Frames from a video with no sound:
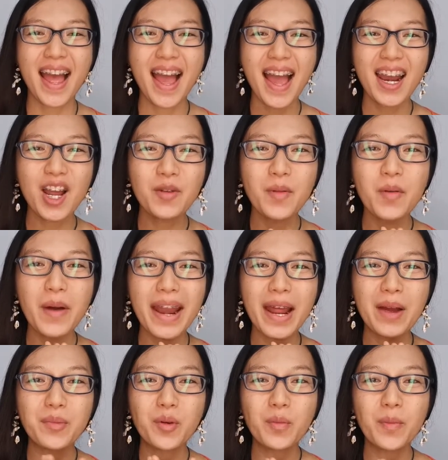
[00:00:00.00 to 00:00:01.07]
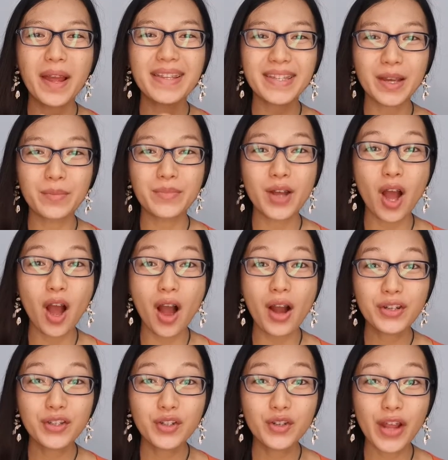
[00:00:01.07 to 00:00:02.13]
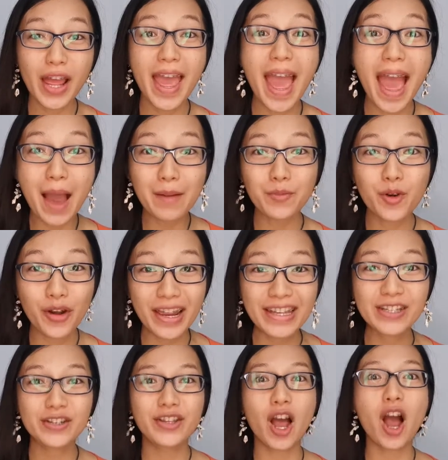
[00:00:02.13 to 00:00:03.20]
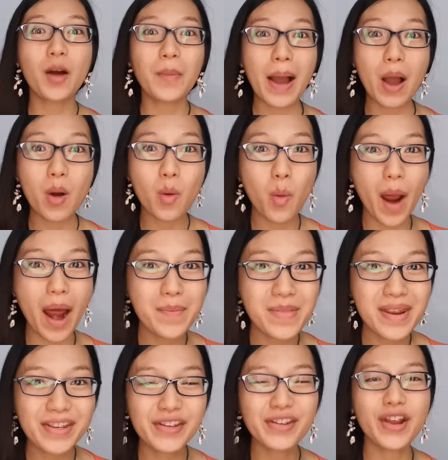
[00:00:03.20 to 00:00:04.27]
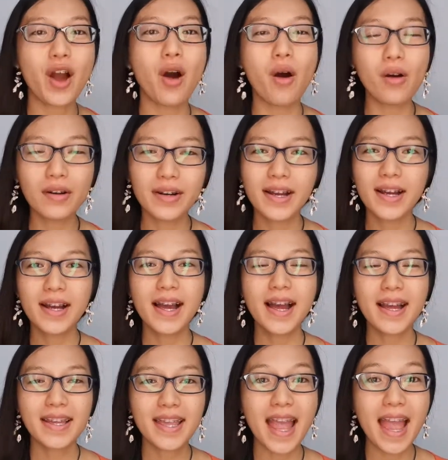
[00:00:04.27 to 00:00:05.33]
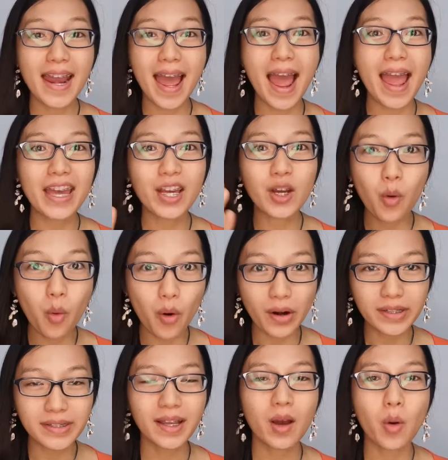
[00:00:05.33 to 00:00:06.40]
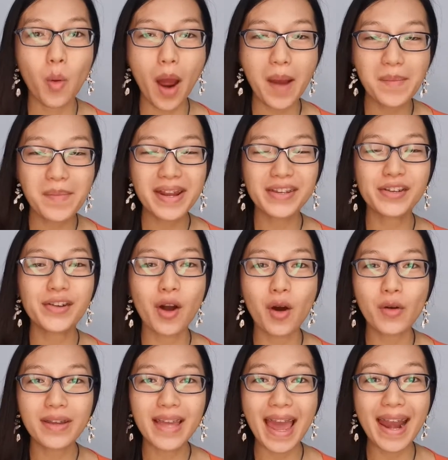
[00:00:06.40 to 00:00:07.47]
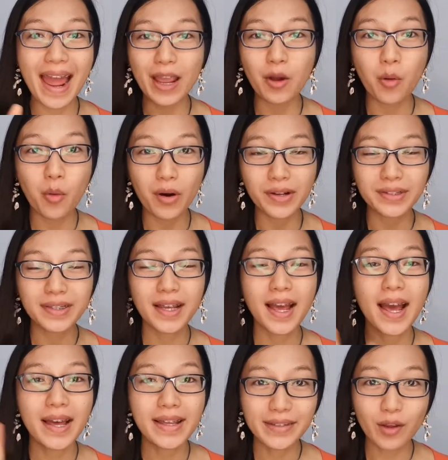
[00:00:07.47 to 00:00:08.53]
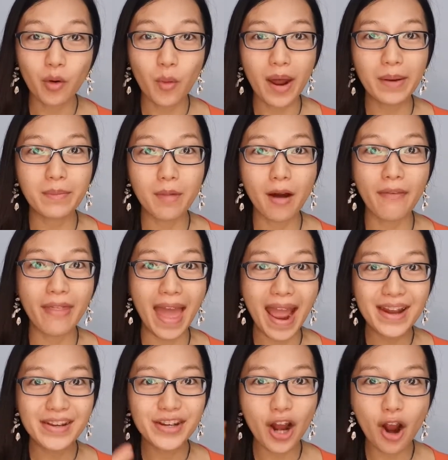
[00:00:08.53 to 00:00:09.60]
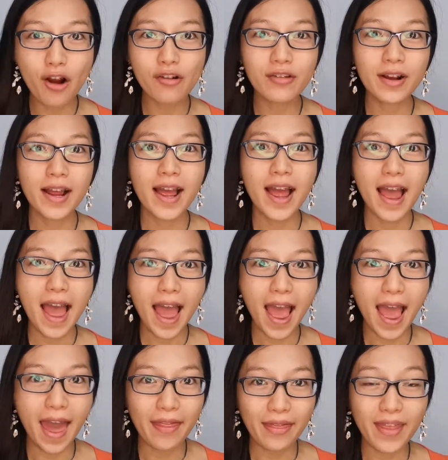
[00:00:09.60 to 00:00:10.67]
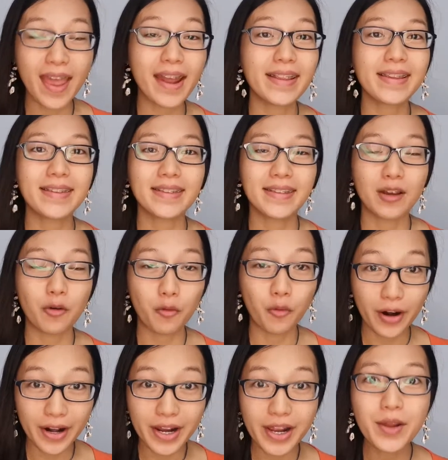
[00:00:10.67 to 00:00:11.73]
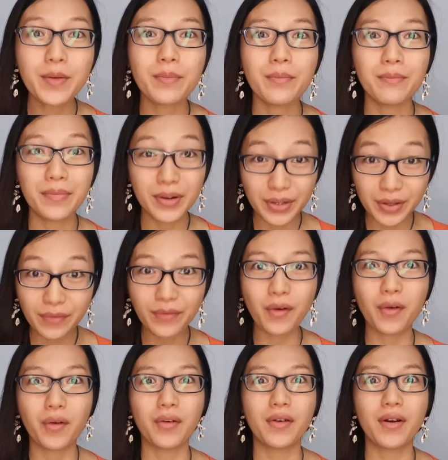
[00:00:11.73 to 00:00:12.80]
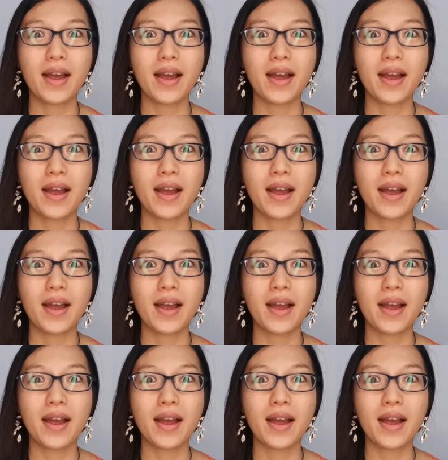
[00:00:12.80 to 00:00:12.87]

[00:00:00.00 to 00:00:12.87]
Hello everyone I'm Today I'm going to talk about one minute to know cat eye court one minute to know cat eye court so one more natural and then very beautiful